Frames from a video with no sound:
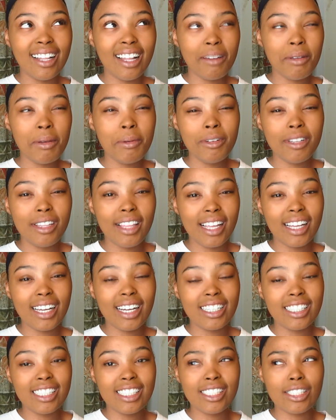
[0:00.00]
a lot of you would
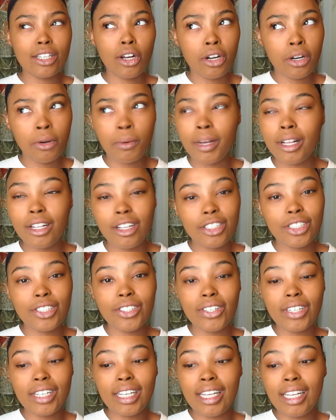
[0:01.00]
think I just started a weight loss
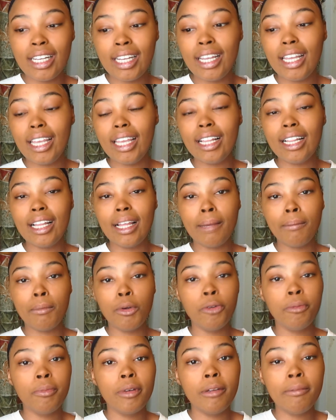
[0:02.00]
journey and, like,
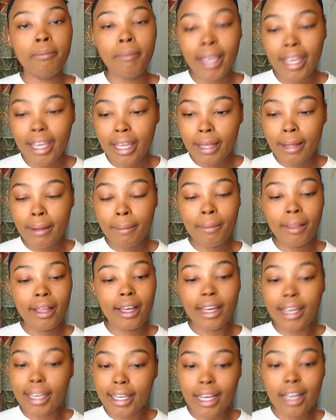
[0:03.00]
boom, boom, bam,
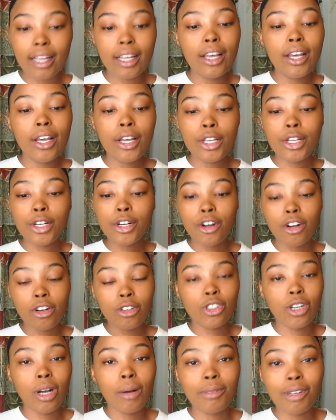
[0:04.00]
like, your
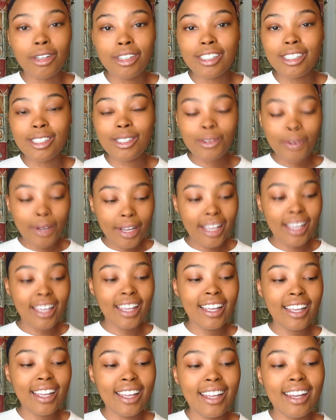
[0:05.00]
girl dropped all this
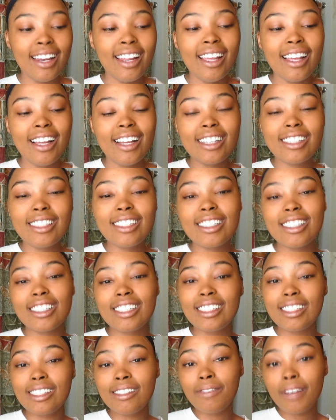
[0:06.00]
weight.
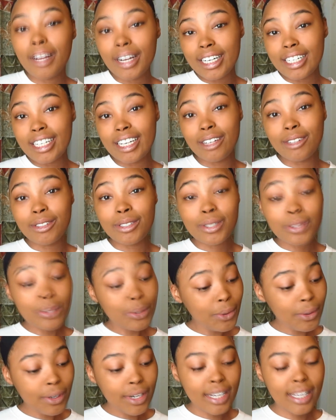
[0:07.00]
Just this fairy tale
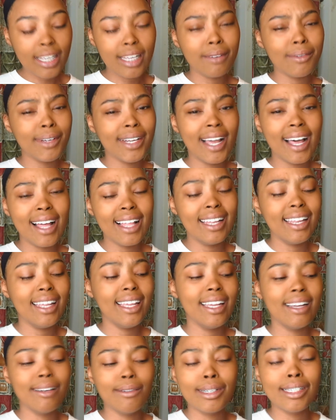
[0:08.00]
story. In
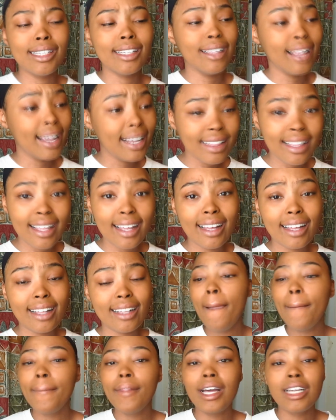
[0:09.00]
reality, it wasn't like
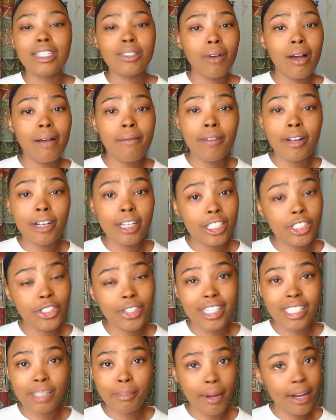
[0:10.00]
that. That's why I'm very
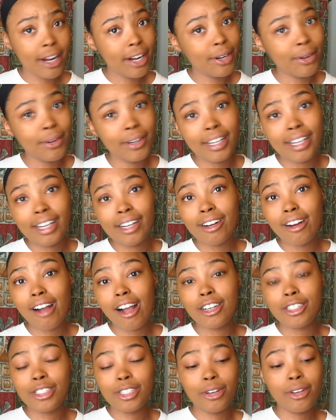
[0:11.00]
transparent on here.
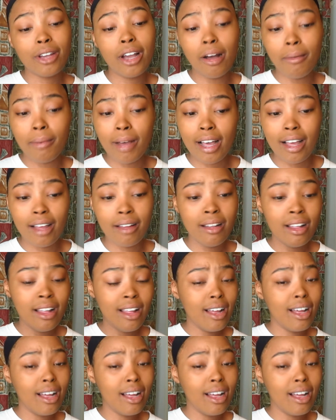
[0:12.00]
I show y'all my